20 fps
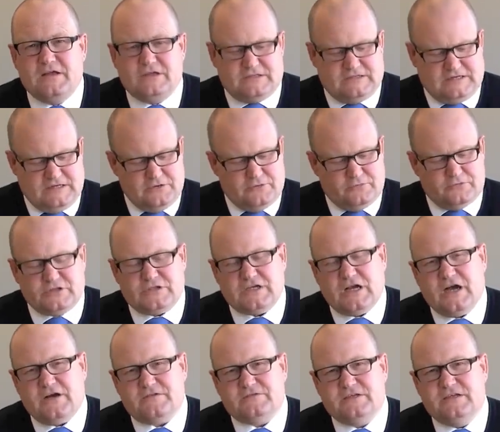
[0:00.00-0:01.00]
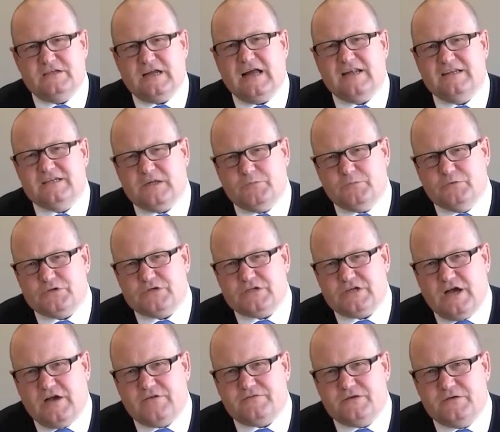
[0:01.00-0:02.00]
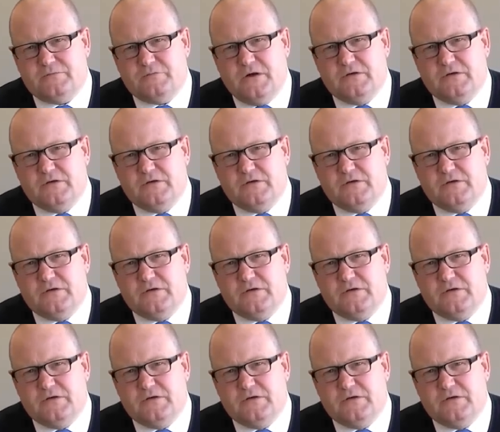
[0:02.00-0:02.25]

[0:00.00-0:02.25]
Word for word: single shafted and double shafted